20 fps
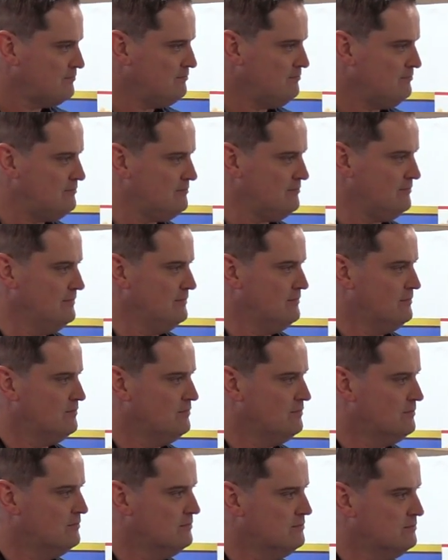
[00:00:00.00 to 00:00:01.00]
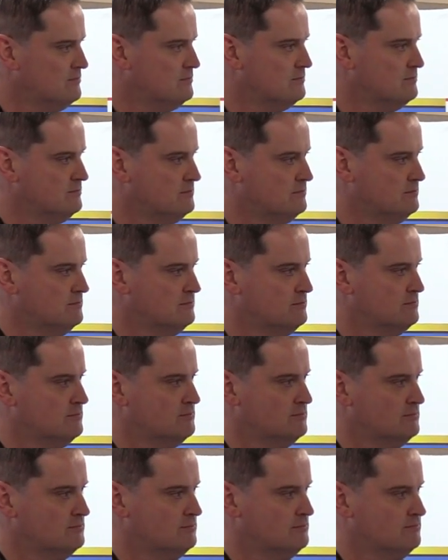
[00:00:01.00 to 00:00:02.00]

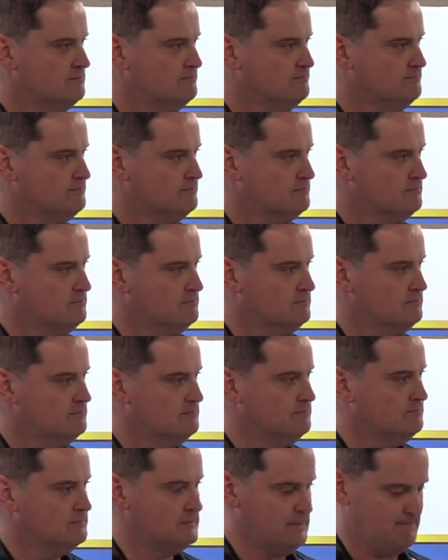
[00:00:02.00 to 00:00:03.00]
The person shown says nothing.